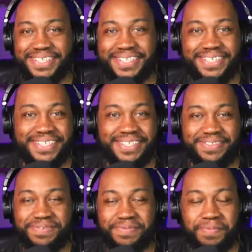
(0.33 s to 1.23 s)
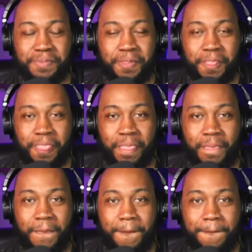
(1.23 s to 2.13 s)

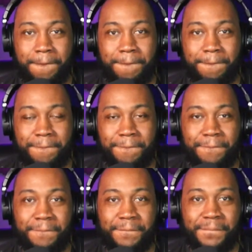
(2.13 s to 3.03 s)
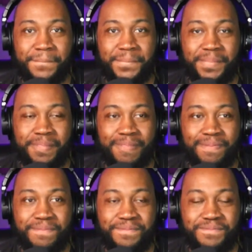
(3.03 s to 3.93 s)

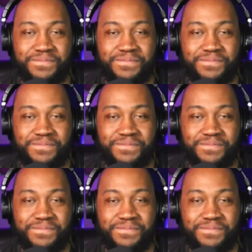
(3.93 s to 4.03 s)
(silent)